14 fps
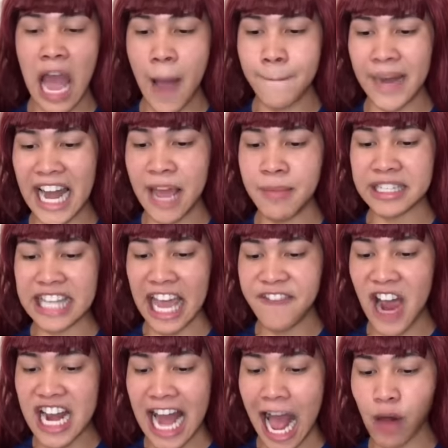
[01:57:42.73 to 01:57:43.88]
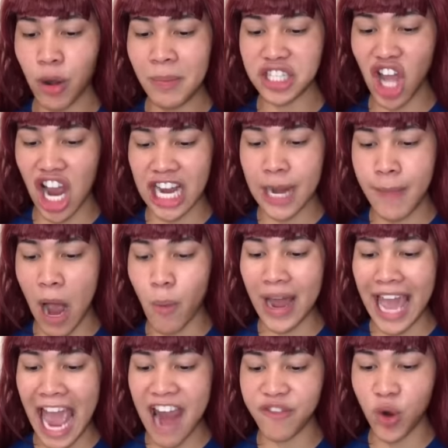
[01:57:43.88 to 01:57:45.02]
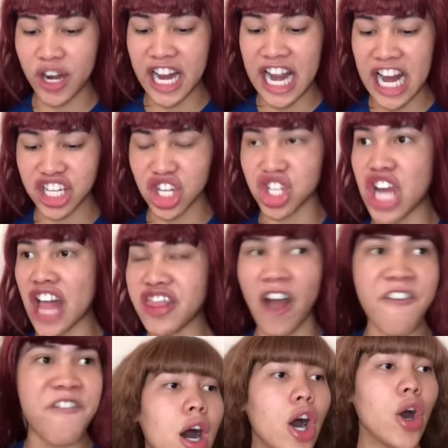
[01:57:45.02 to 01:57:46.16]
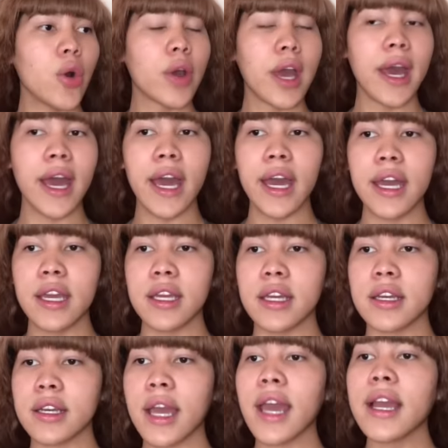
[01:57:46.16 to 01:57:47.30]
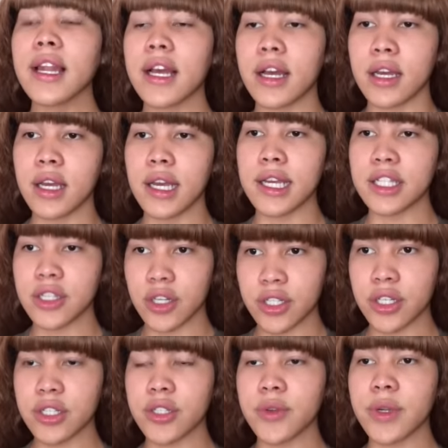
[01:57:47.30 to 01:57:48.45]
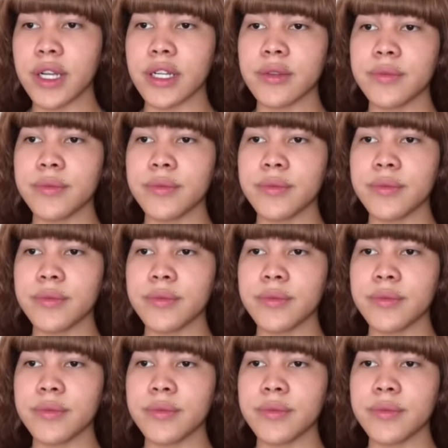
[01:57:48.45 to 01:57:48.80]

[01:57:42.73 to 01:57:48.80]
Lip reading: My name is Ava and I will be talking about why everyone in here should shut the f- Okay, Kayla, it's your turn to read.